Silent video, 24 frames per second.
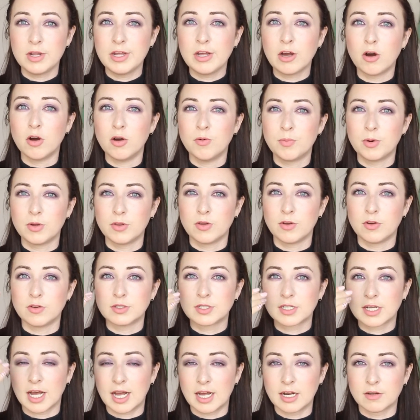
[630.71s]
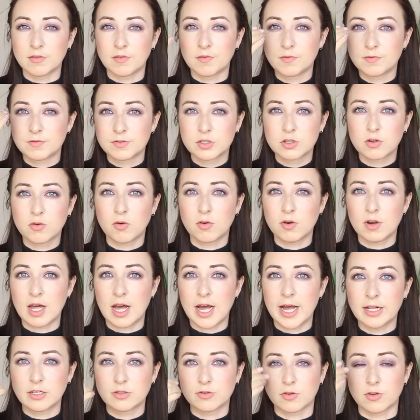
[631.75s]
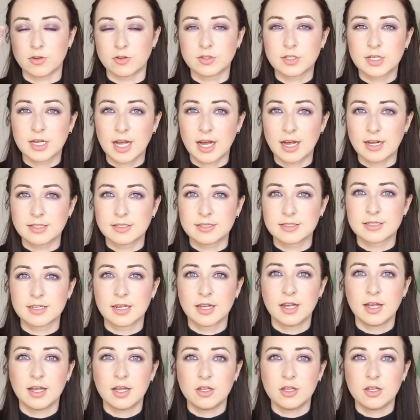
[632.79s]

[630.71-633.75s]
reopen those kind of score lines or those cuts.